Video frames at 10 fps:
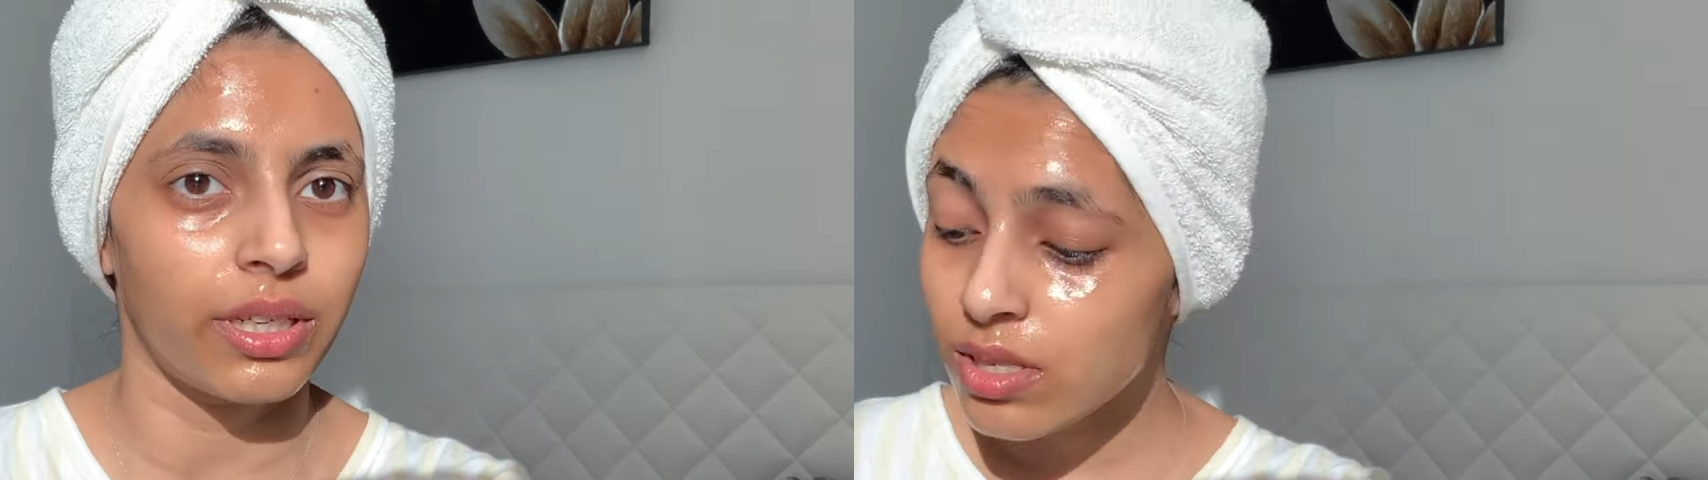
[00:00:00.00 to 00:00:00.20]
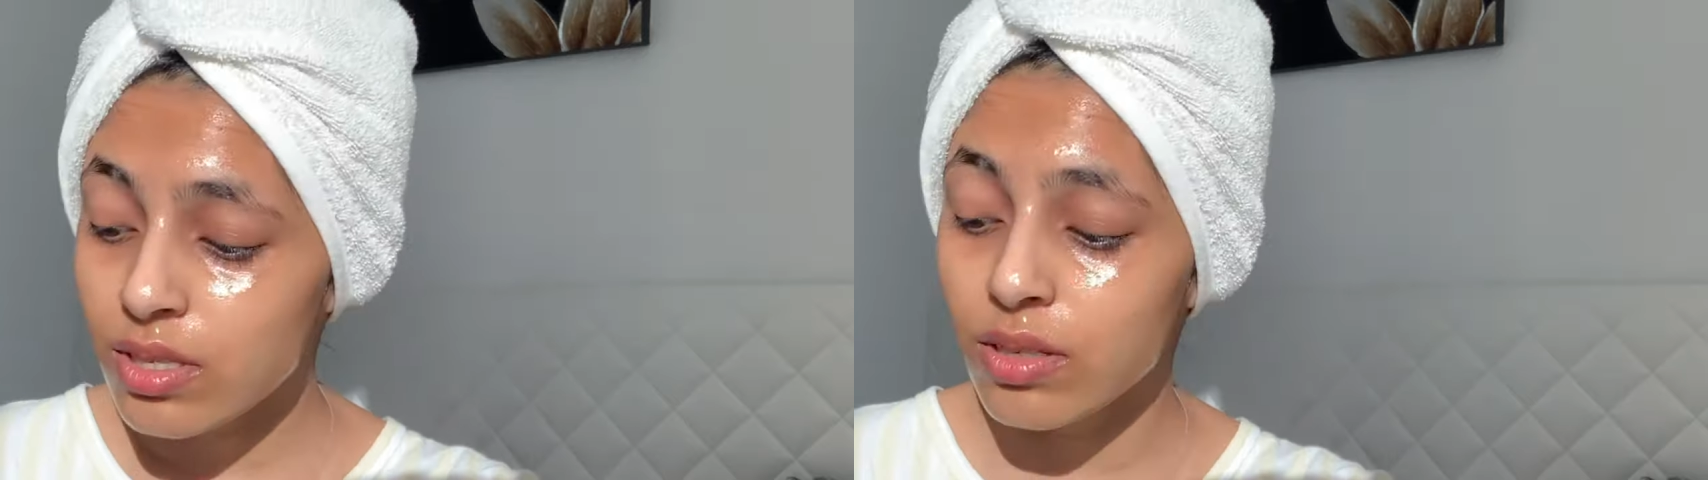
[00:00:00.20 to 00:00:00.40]

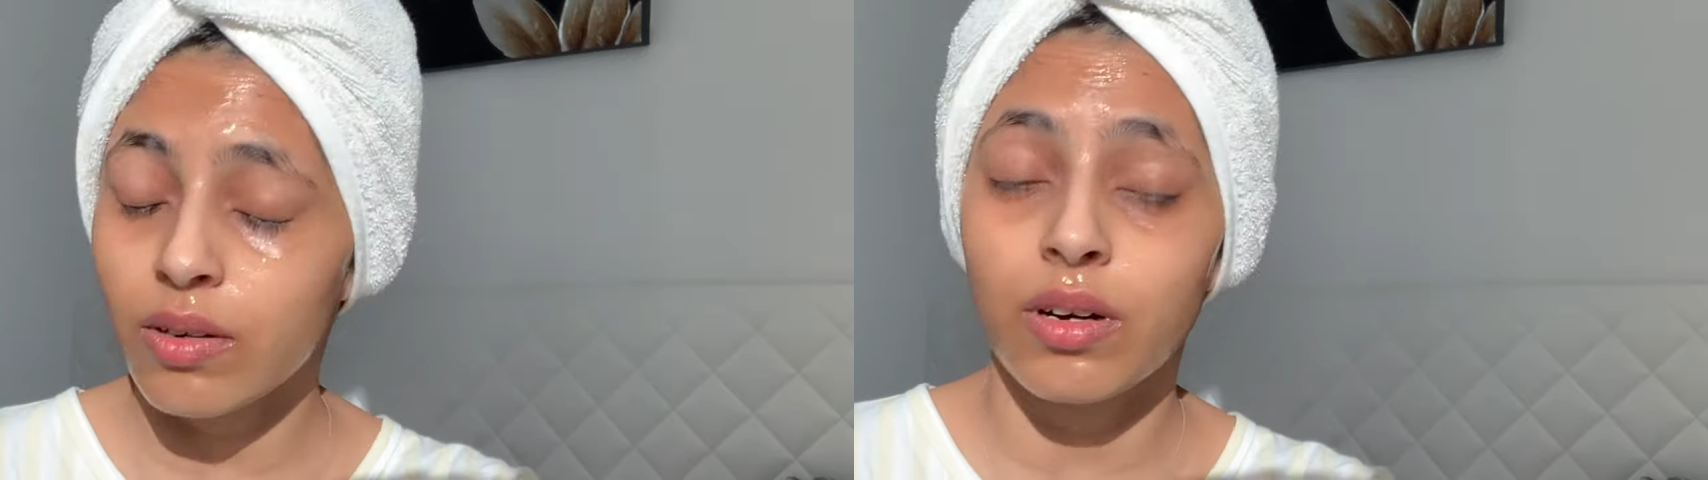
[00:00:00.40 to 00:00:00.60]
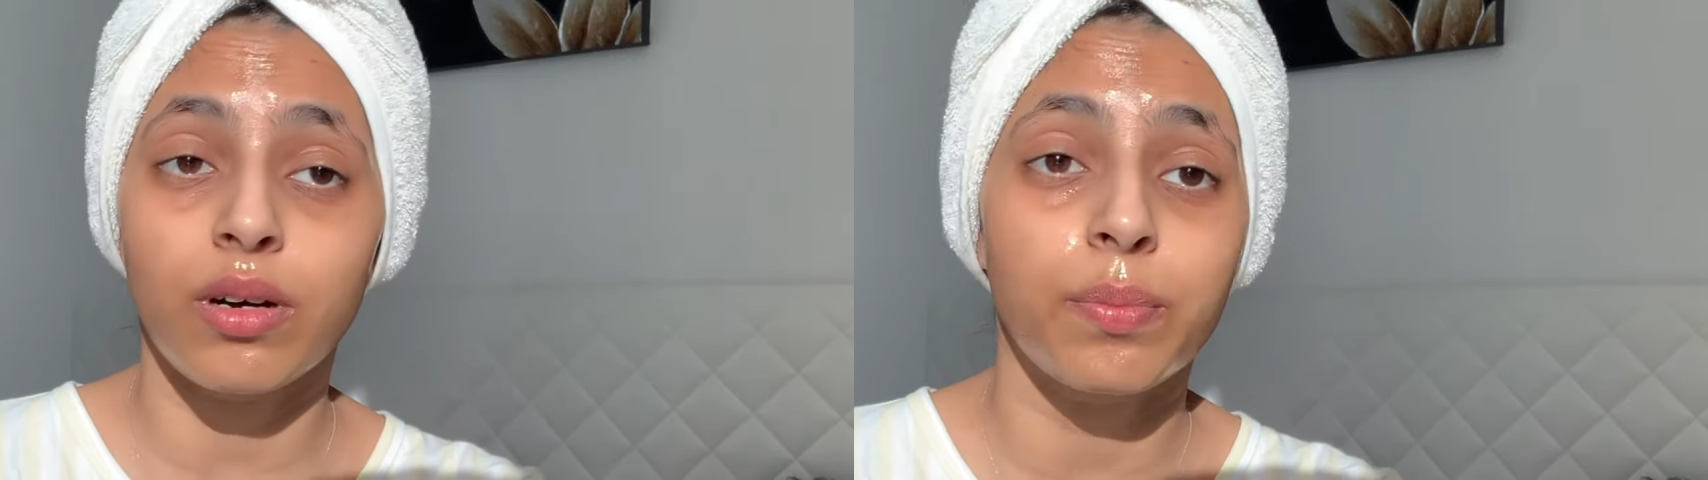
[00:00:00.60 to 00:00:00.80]
This
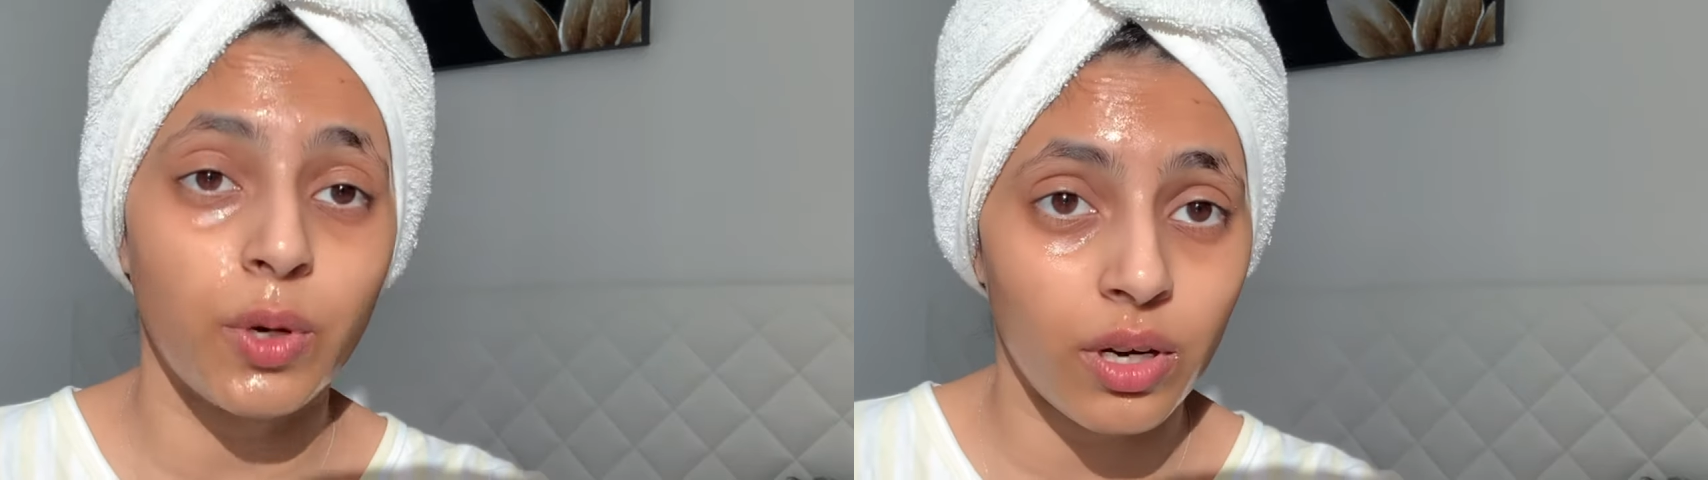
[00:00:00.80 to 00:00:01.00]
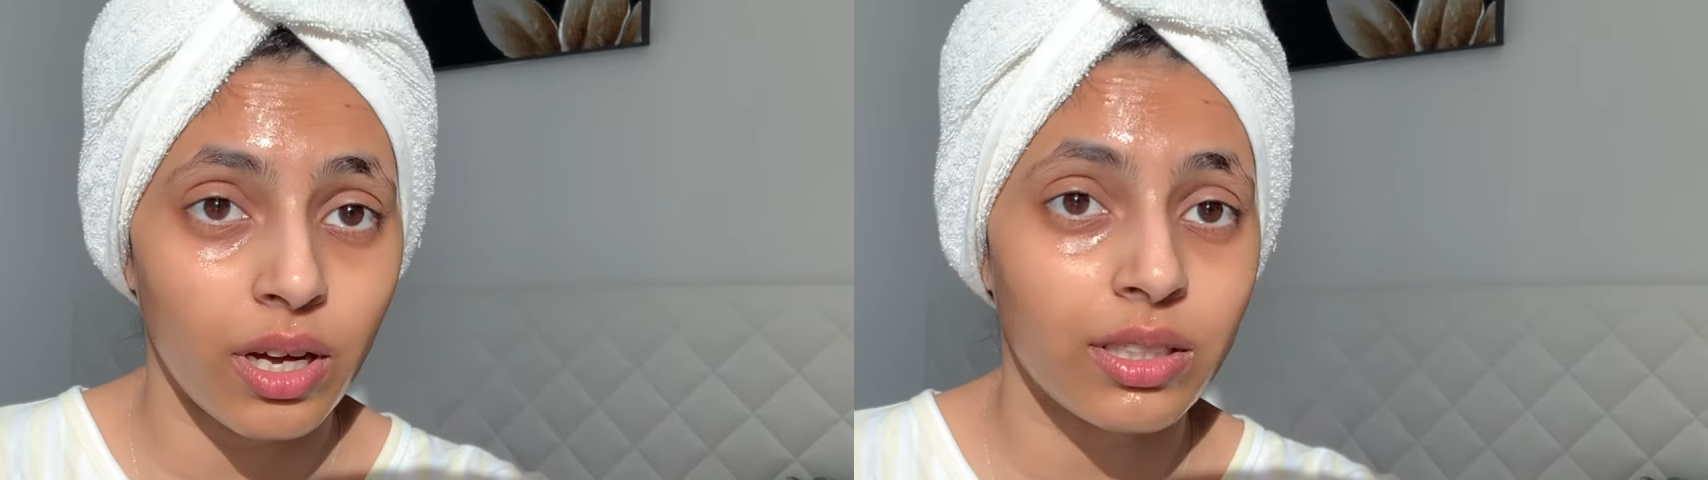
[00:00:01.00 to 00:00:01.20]

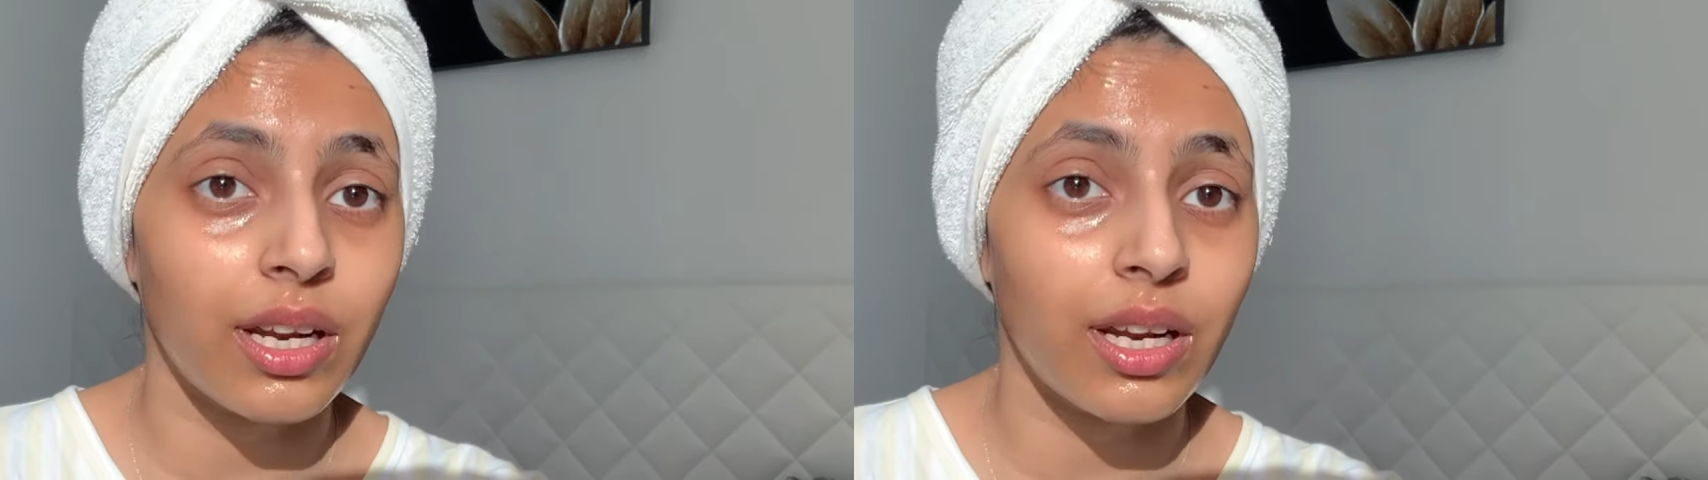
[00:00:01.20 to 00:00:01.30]
product,